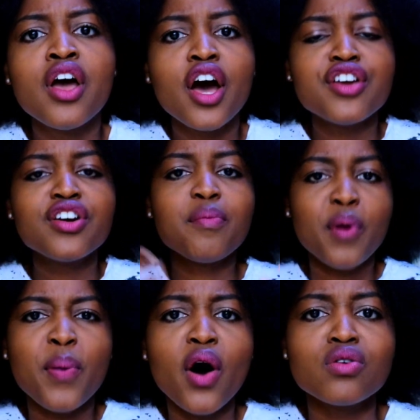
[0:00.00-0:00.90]
Are you gonna
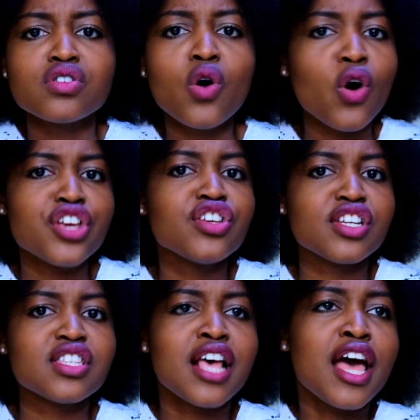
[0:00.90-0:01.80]
propose? Or are you
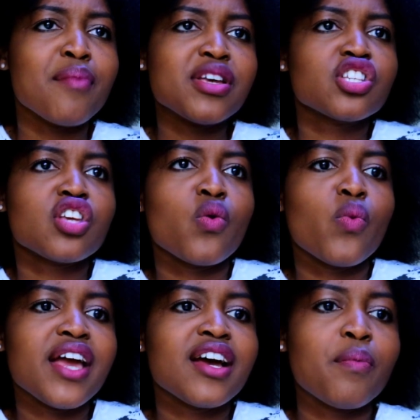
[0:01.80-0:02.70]
just, am I just gonna
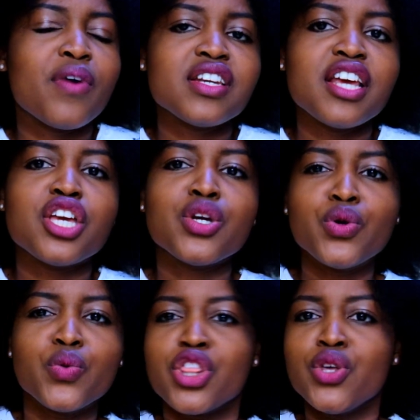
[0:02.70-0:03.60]
wake up one day
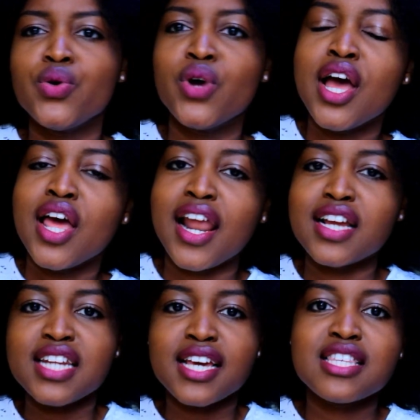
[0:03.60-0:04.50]
with you
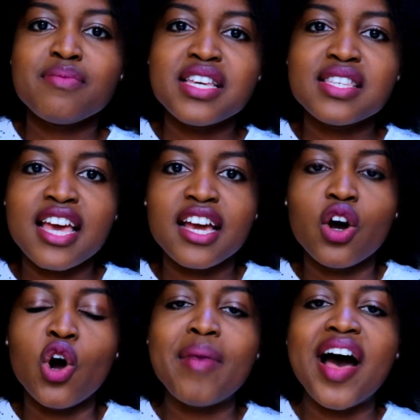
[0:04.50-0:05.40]
like texting me saying,
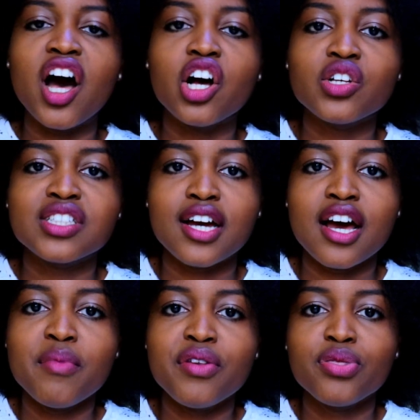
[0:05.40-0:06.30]
oh, my uncles are
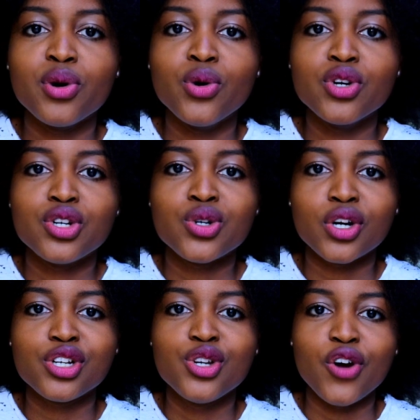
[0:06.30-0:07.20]
coming through to
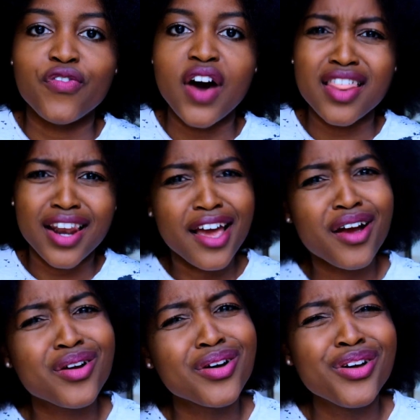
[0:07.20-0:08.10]
talk to your father?
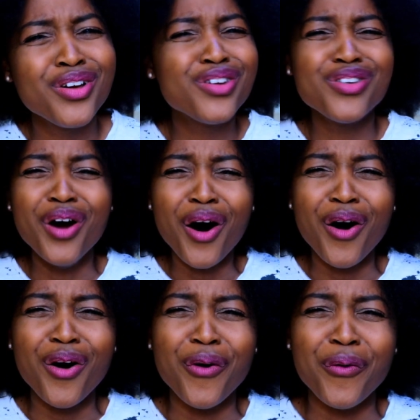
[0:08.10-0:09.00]
Like,
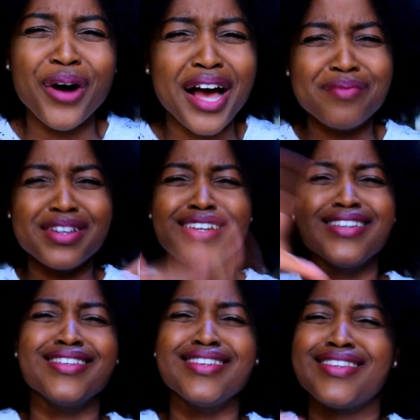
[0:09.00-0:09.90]
no. I
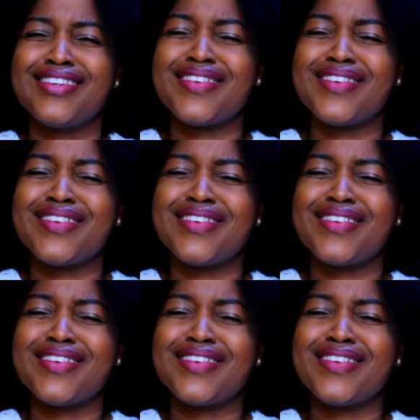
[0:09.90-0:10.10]
mean,